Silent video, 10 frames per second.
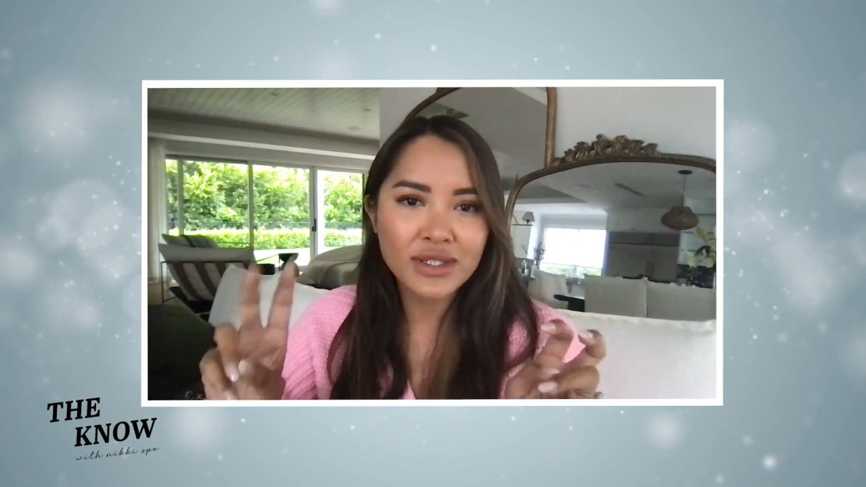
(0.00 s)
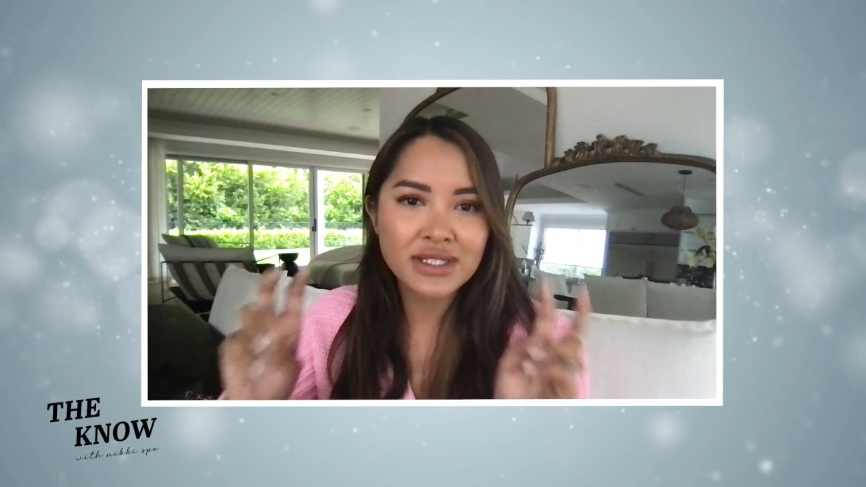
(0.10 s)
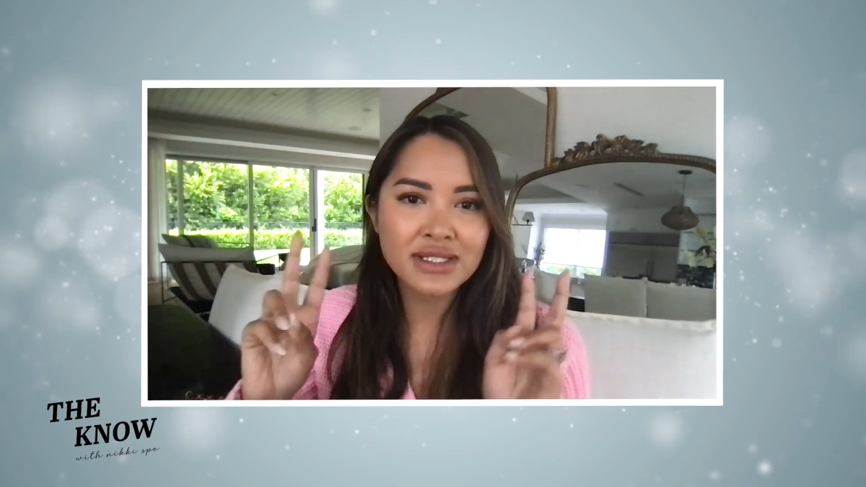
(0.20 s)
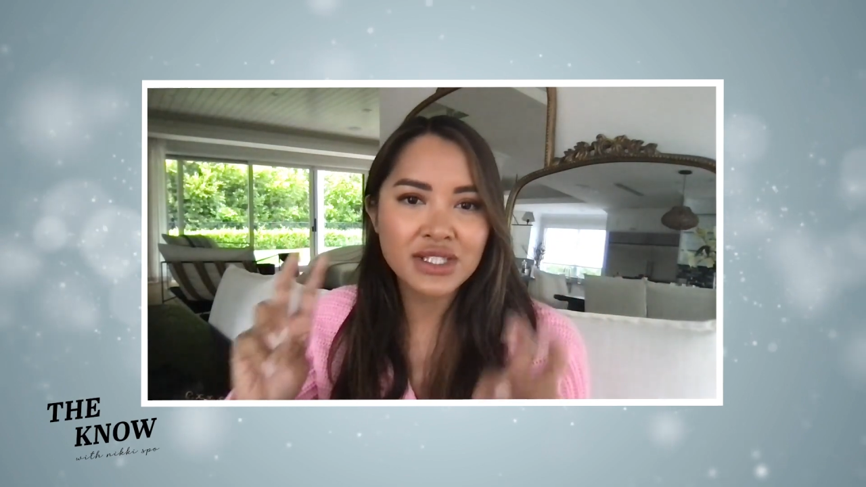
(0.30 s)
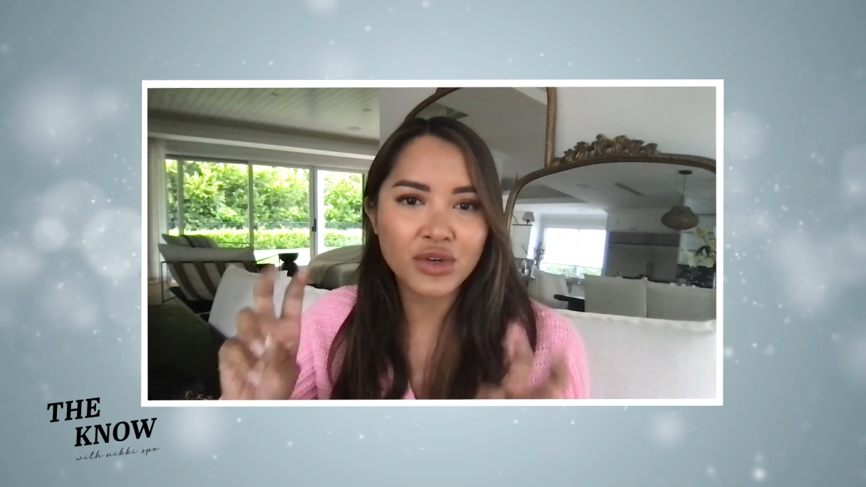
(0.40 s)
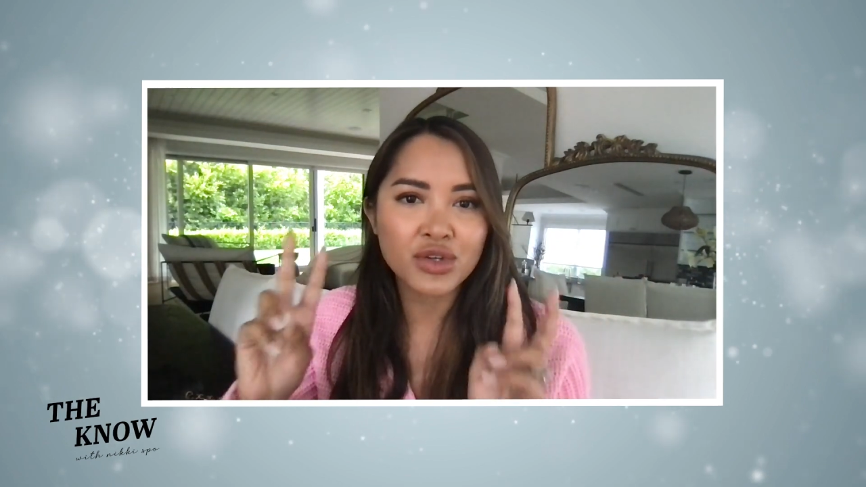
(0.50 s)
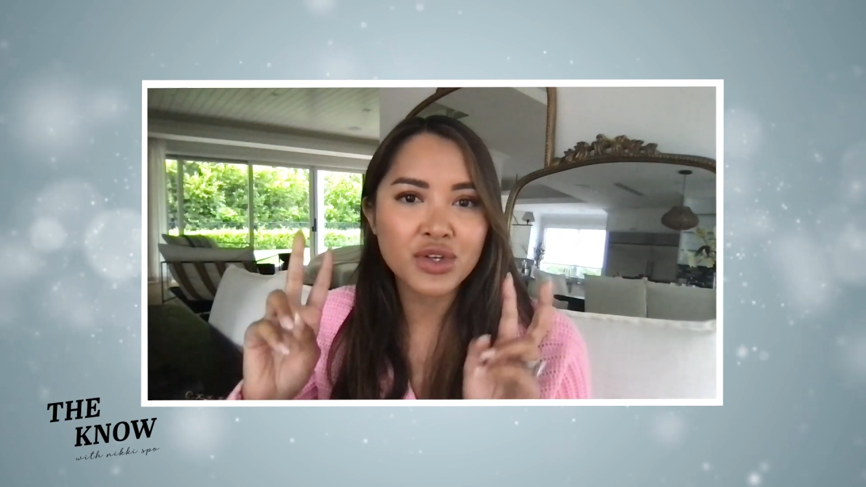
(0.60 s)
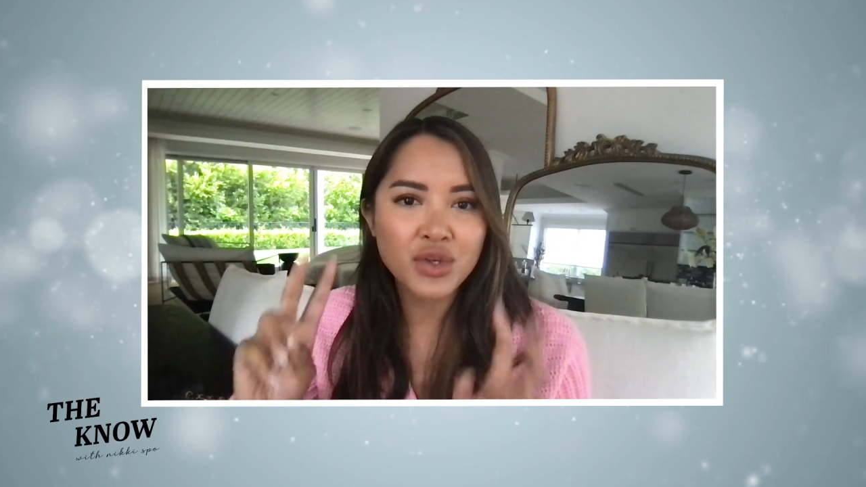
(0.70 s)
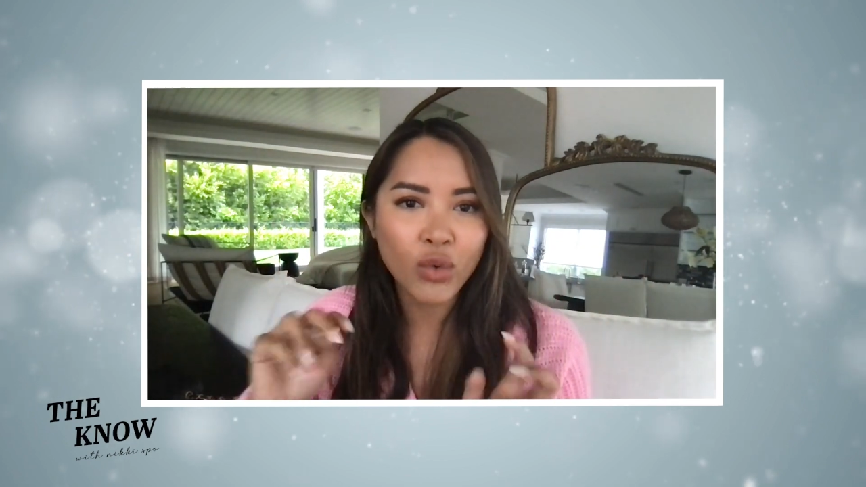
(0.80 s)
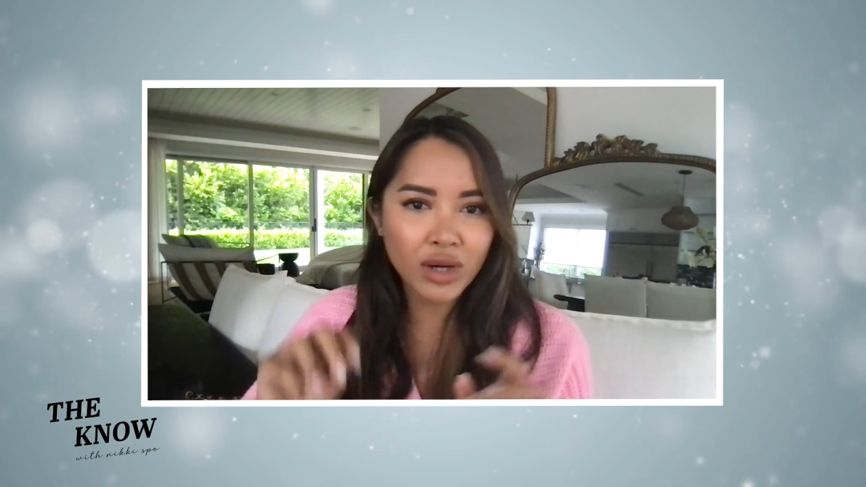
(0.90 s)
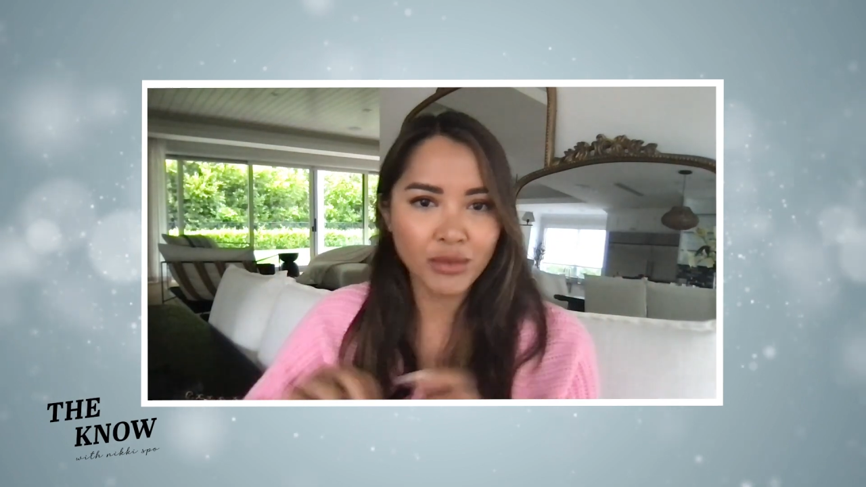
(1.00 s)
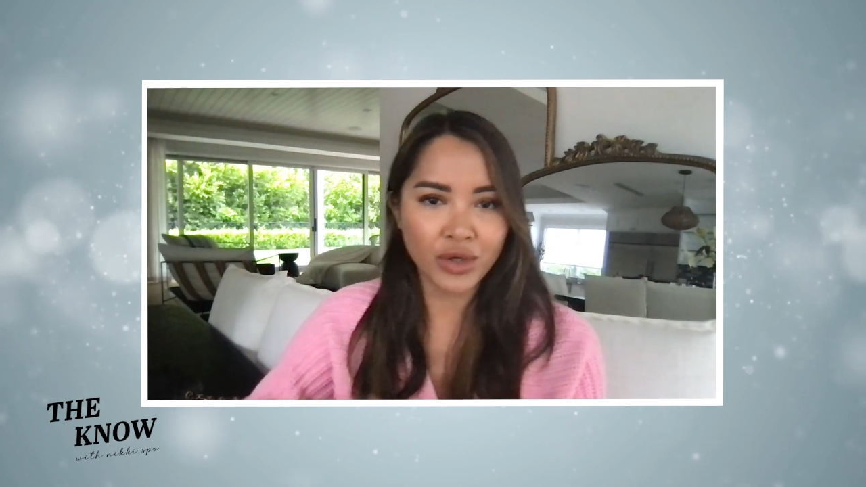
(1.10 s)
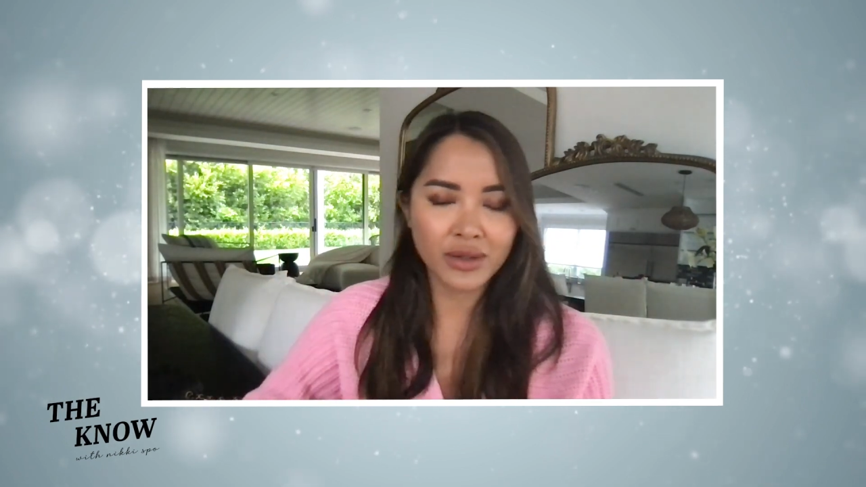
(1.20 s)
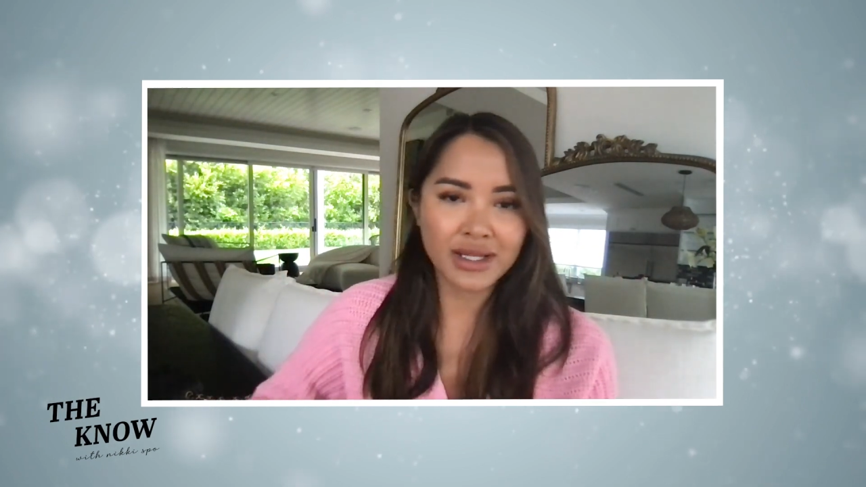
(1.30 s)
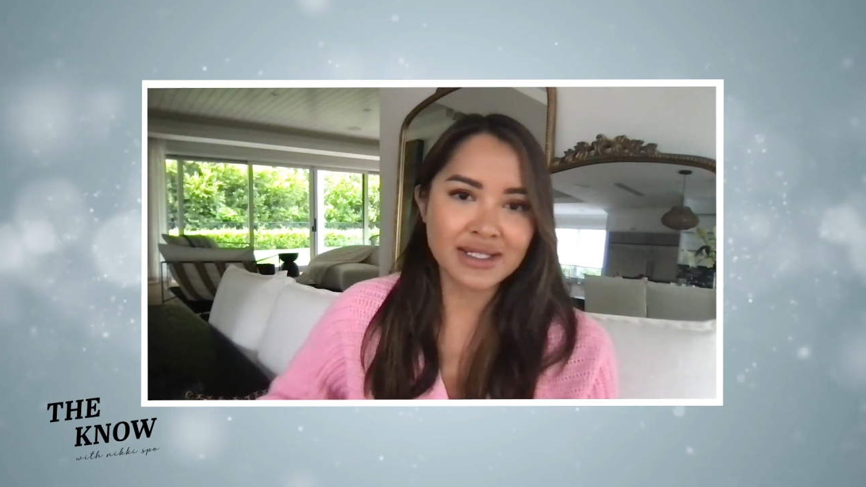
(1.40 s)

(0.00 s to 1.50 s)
what's considered normal